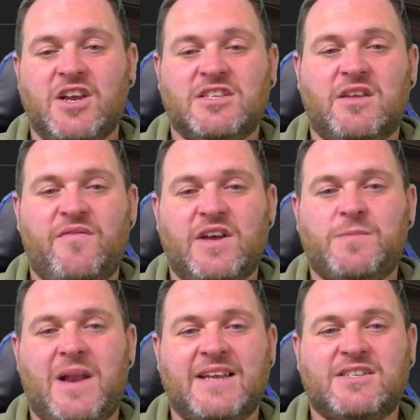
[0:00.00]
So the first
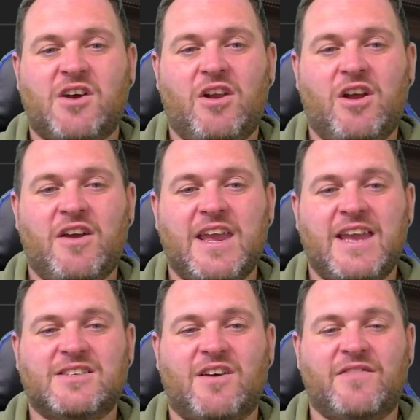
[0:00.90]
player to highlight
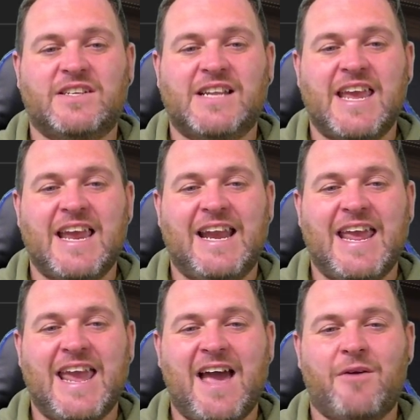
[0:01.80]
is obviously
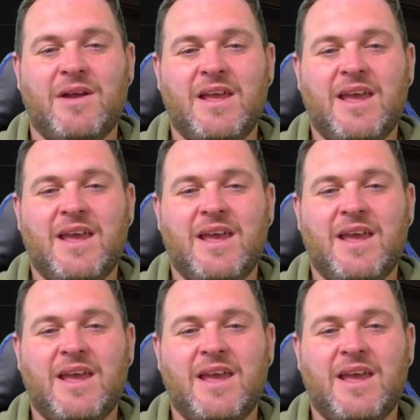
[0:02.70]
Leo.